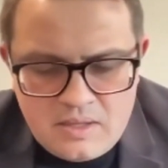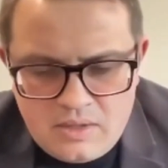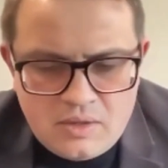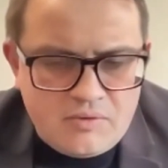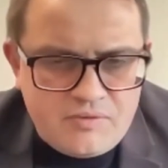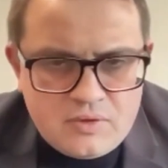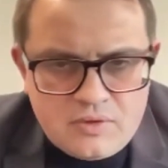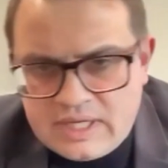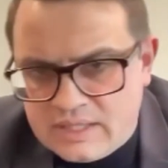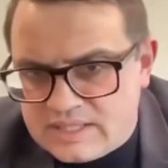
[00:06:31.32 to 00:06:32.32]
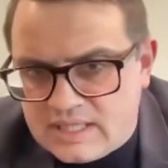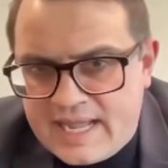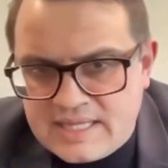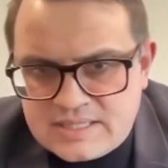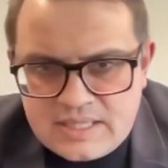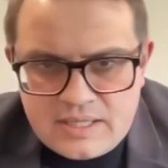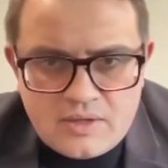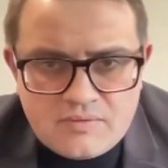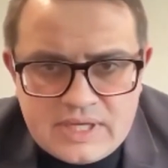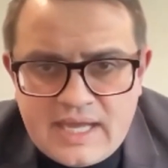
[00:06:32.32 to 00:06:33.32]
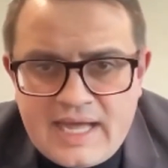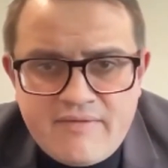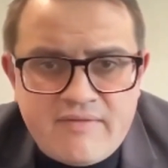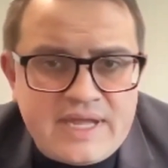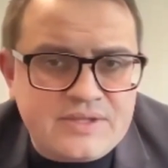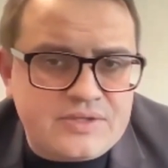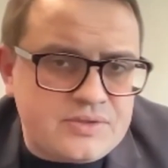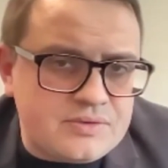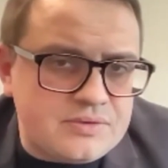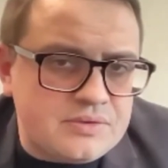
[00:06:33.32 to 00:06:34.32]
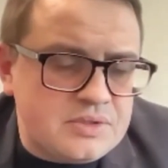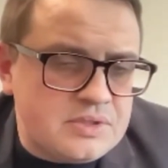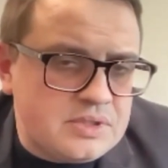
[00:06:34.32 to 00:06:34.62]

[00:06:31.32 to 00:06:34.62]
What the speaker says: If you look at Zelensky, the guy went to